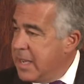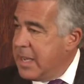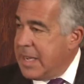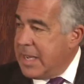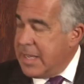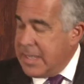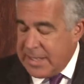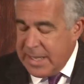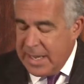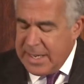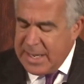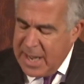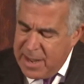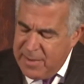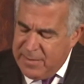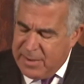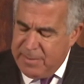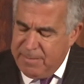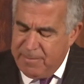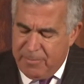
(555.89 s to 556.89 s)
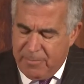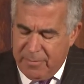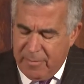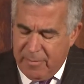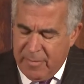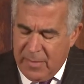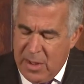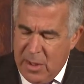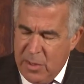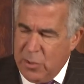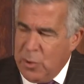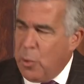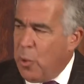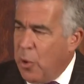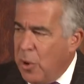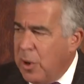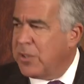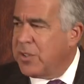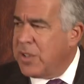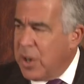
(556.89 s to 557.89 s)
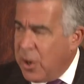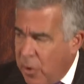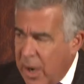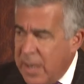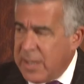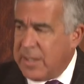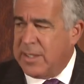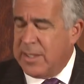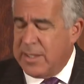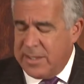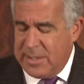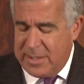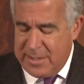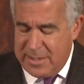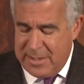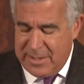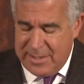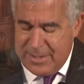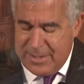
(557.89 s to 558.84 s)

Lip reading: He said, David, the world's in crisis.